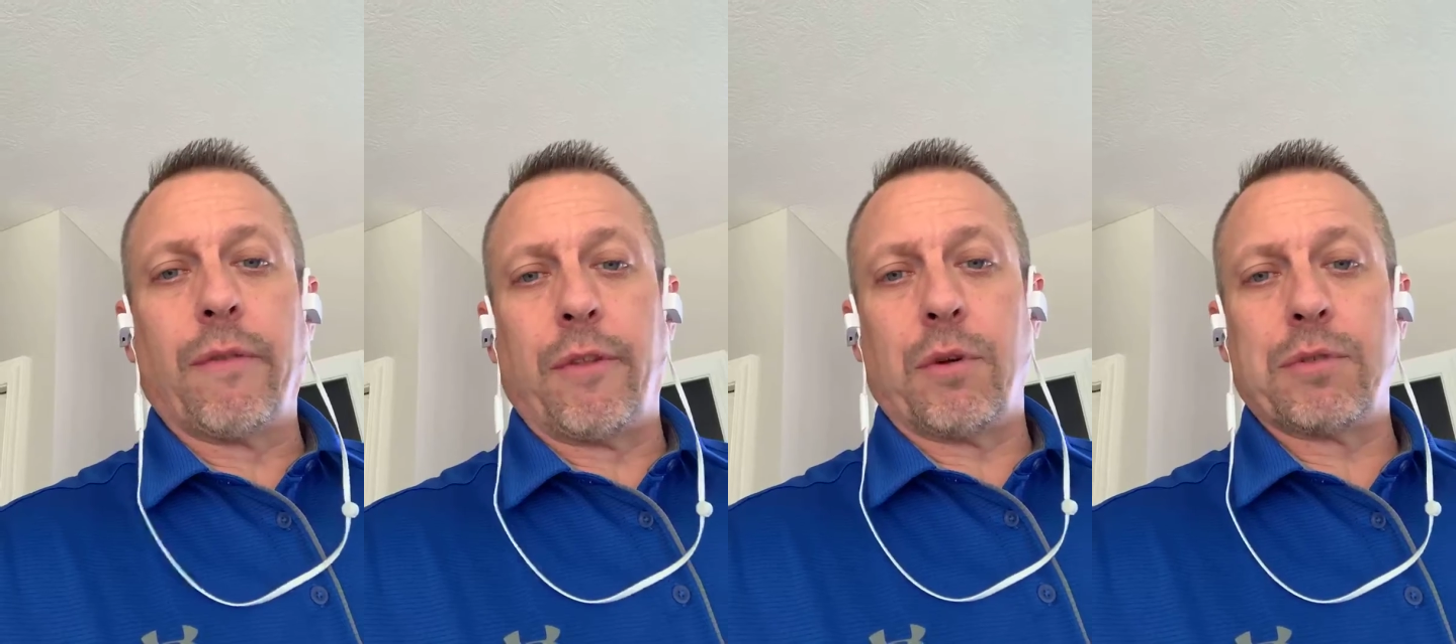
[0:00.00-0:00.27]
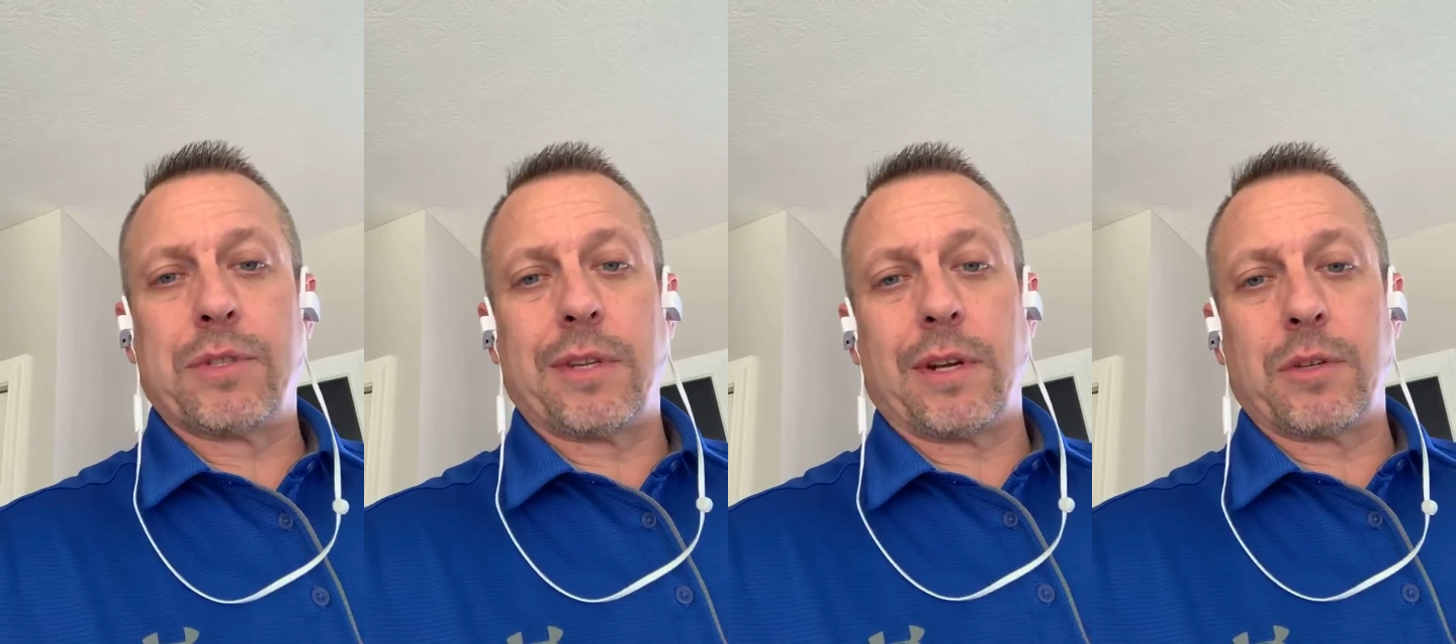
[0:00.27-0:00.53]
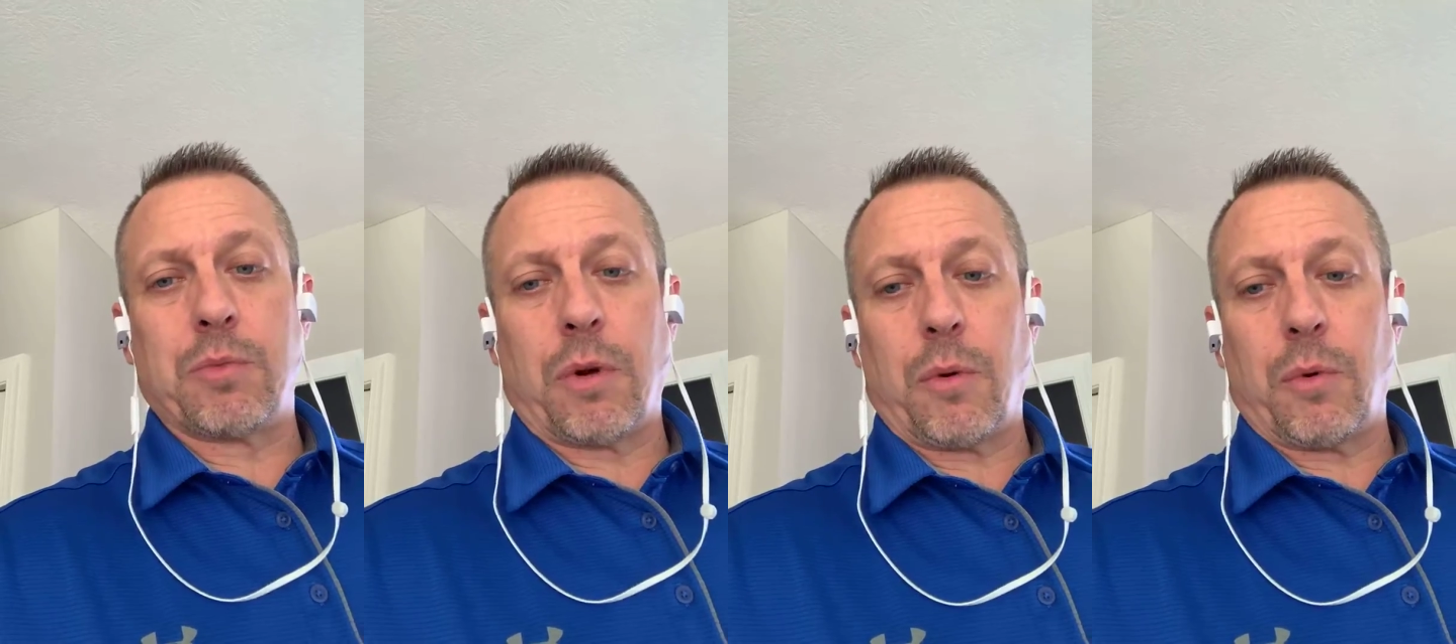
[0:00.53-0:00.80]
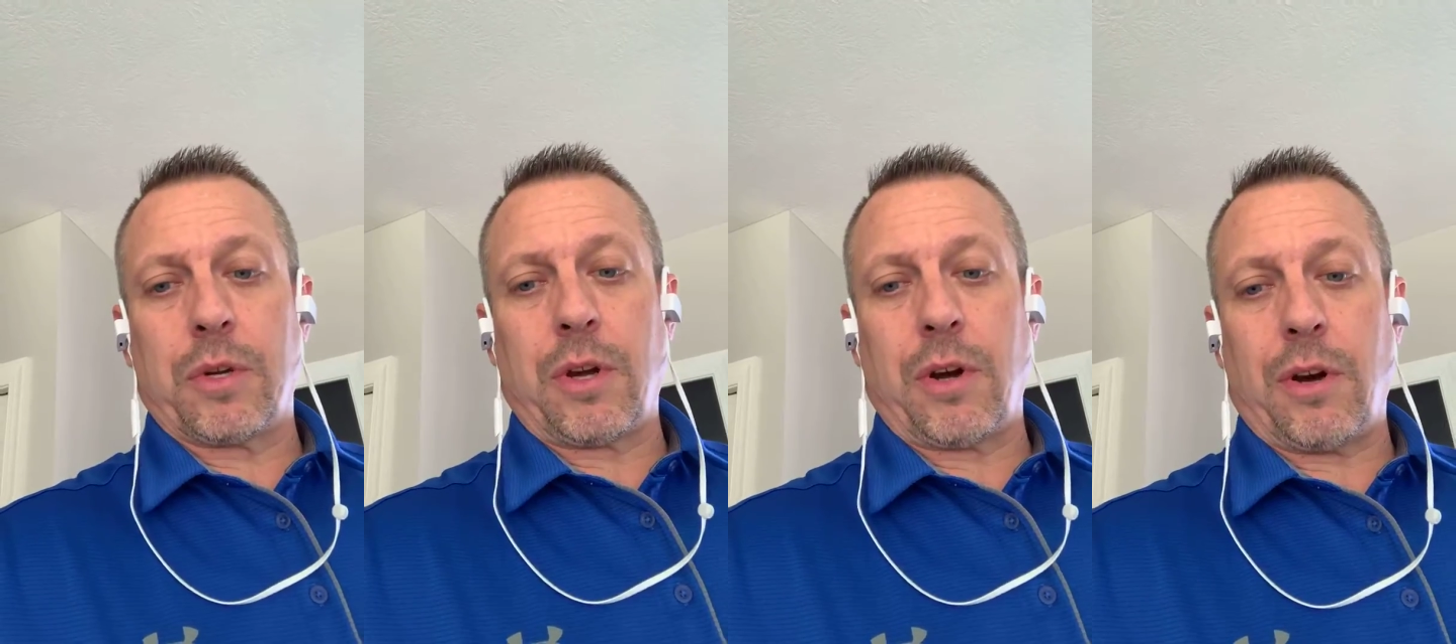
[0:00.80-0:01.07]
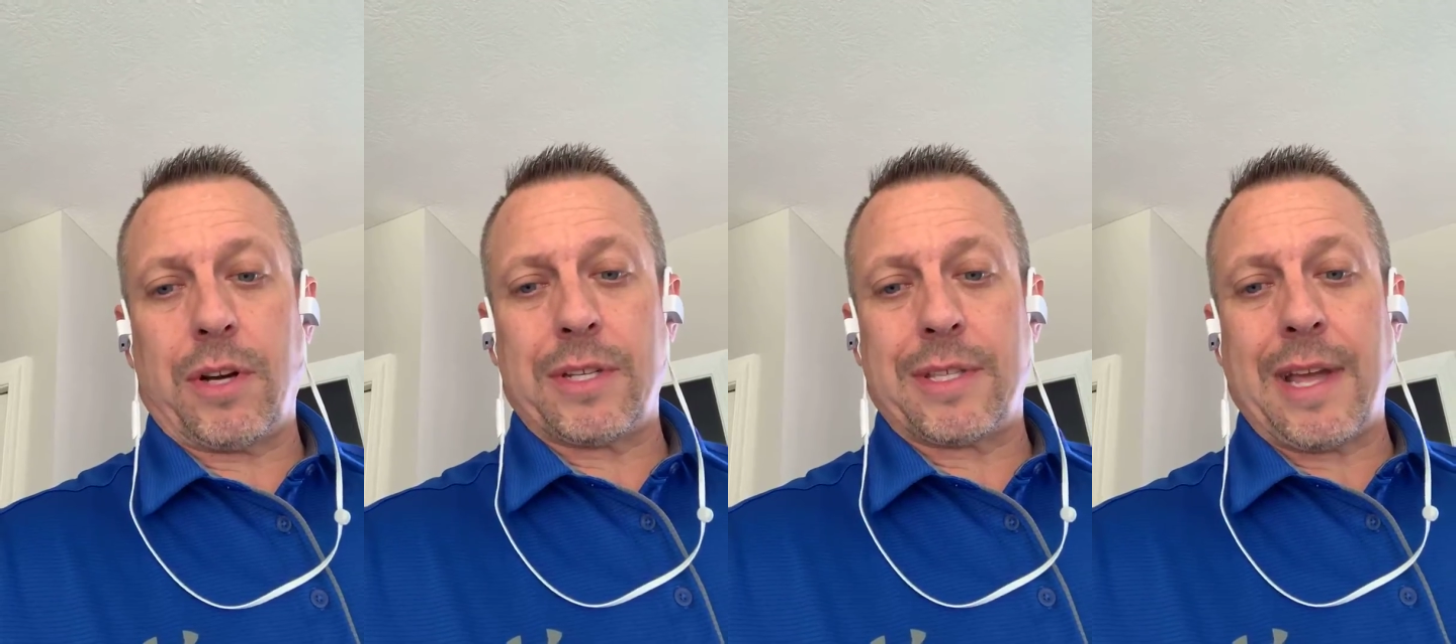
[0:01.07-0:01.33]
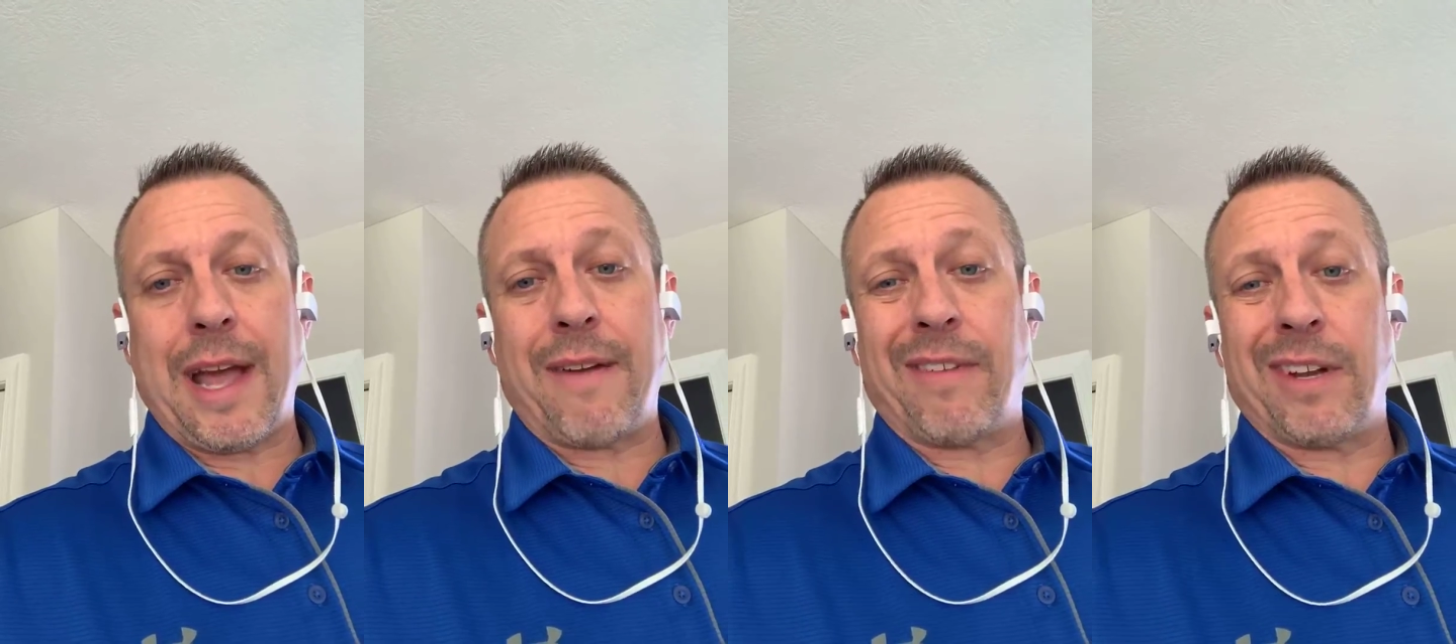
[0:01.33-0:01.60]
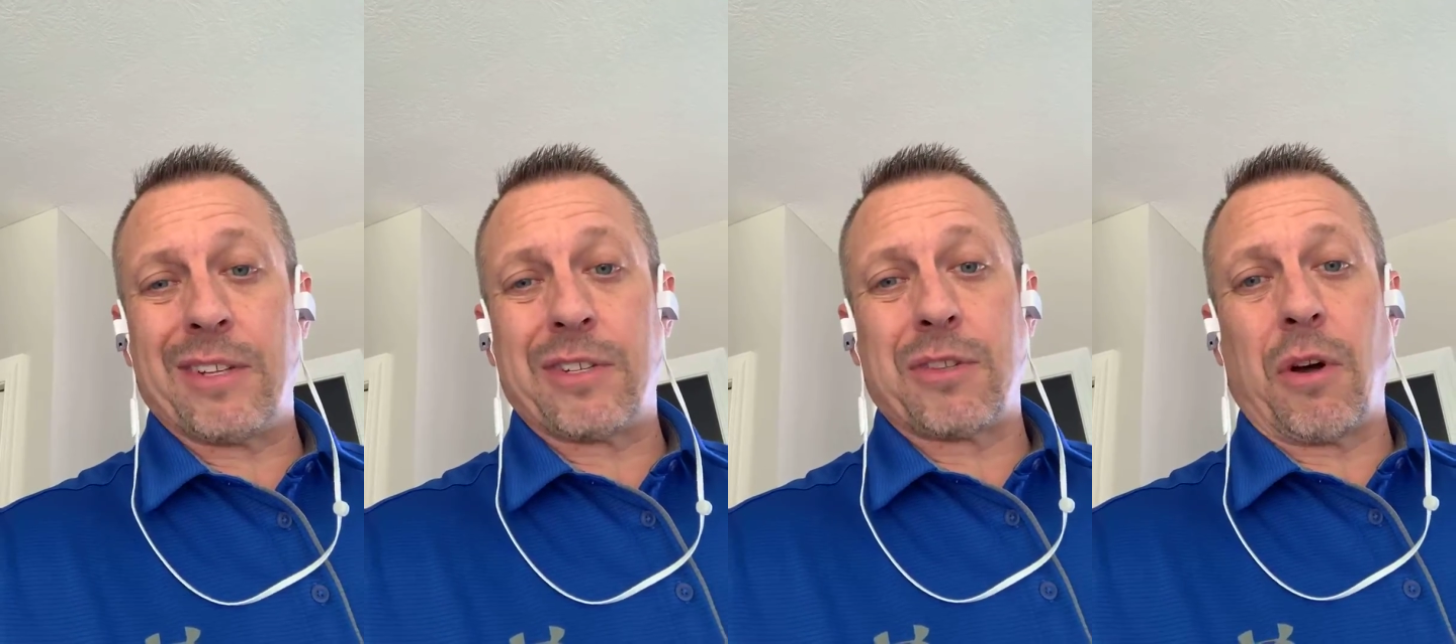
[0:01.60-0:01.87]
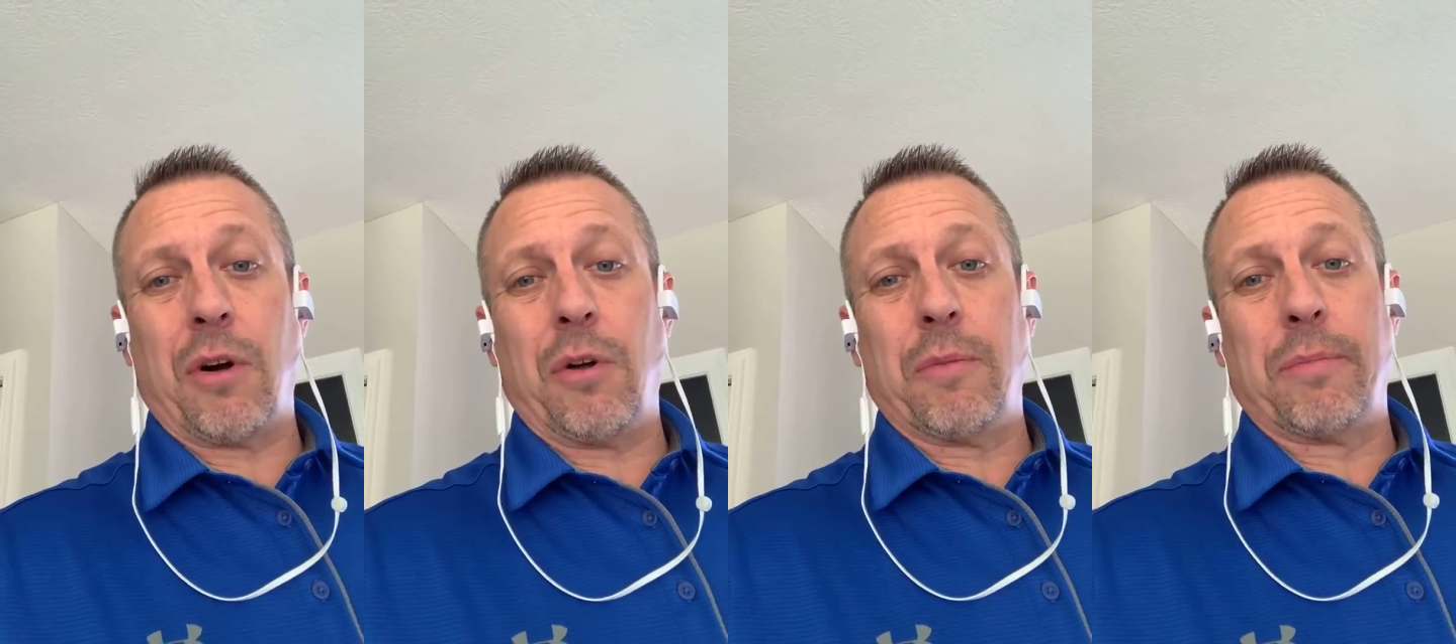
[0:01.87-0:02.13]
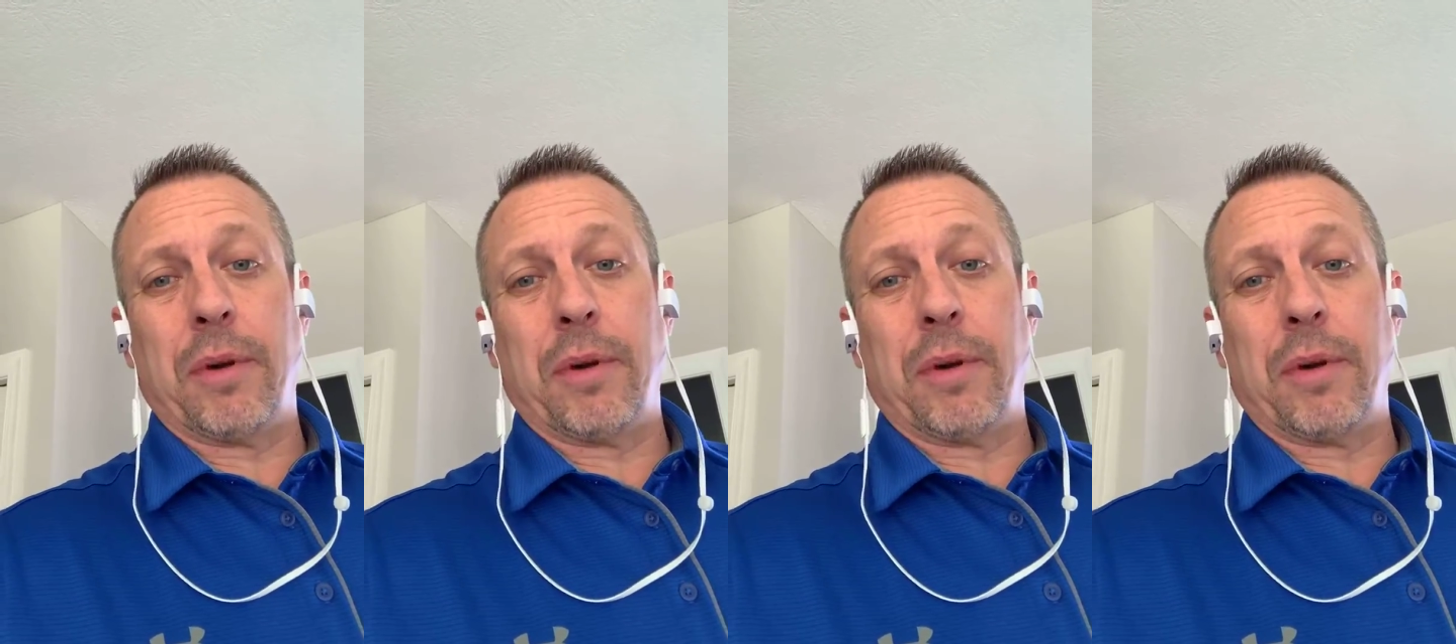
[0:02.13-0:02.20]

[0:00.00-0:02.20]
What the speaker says: of those things, what it would cost to have it installed.